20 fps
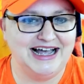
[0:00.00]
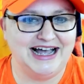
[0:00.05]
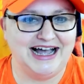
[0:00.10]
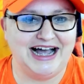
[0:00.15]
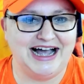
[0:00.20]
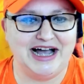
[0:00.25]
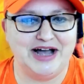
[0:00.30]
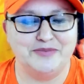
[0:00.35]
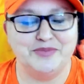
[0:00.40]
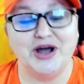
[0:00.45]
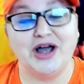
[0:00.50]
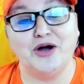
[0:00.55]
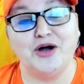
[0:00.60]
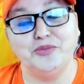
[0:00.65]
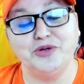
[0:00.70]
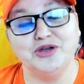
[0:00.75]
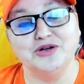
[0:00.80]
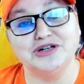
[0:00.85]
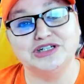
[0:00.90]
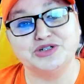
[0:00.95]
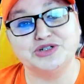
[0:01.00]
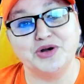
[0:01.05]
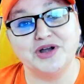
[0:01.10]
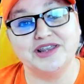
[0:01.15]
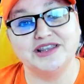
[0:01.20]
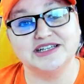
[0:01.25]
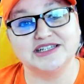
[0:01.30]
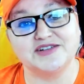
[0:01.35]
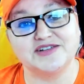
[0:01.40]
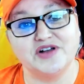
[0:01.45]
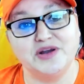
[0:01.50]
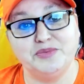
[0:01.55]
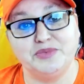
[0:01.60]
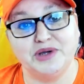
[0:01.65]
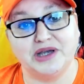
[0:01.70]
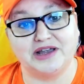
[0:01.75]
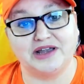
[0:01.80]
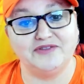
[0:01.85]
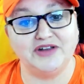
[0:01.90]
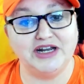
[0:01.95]
Uh, but hope you enjoy this free
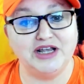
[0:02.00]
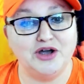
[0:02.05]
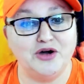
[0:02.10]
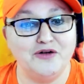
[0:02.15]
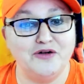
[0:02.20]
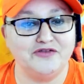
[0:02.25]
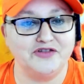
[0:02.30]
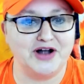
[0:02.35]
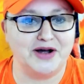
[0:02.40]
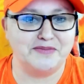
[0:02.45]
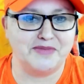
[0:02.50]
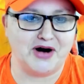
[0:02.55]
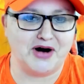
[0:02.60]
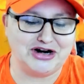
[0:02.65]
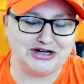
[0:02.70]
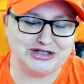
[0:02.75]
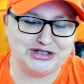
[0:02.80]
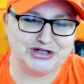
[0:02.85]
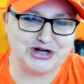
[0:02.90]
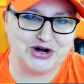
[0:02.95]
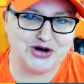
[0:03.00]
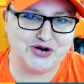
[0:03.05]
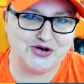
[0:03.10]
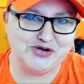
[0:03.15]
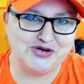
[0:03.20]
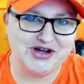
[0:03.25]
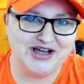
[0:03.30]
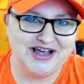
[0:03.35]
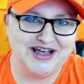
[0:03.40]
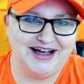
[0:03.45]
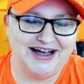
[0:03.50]
pick video from our show.